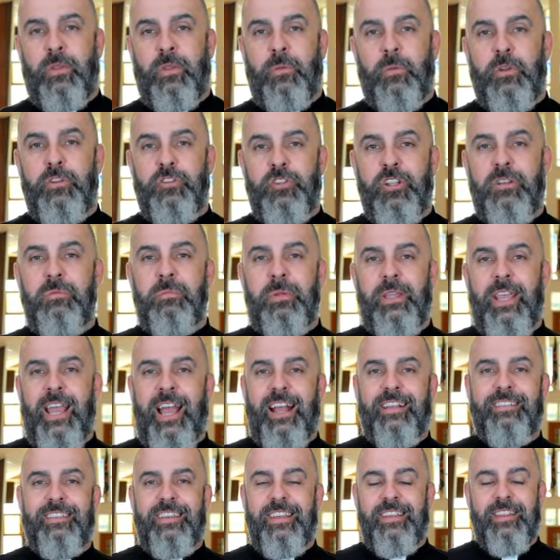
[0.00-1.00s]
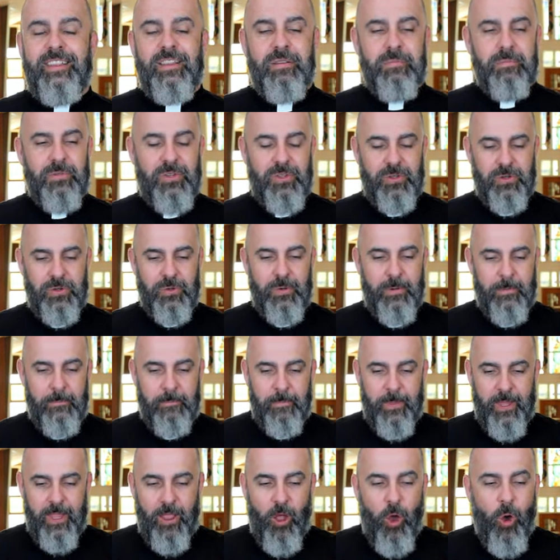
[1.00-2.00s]
We shouldn't be asking them to
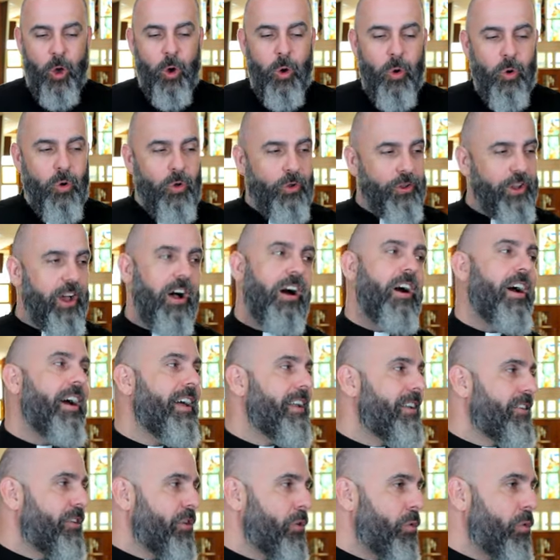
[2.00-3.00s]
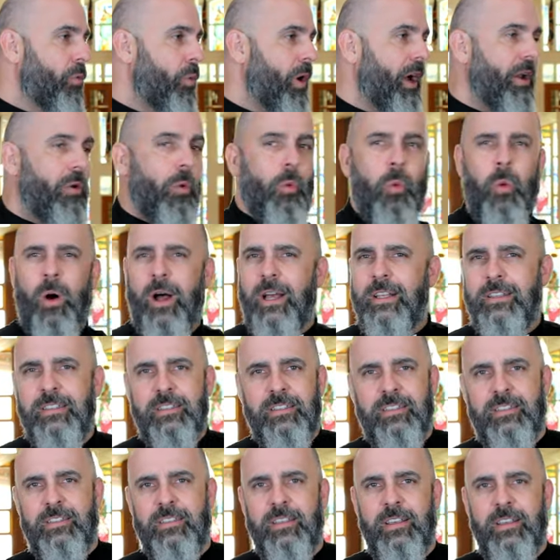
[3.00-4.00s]
hold on to what
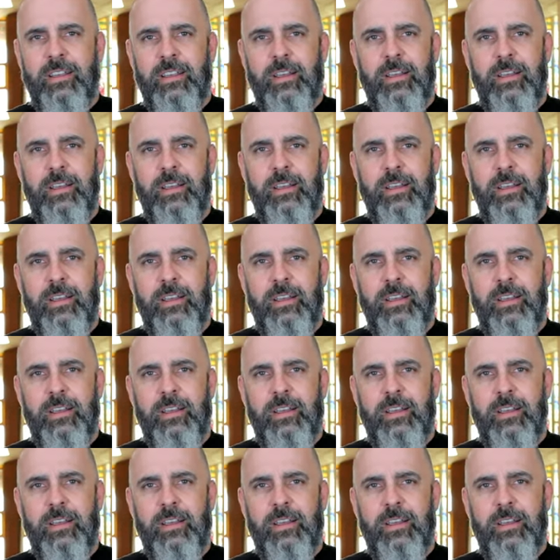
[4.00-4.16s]
was.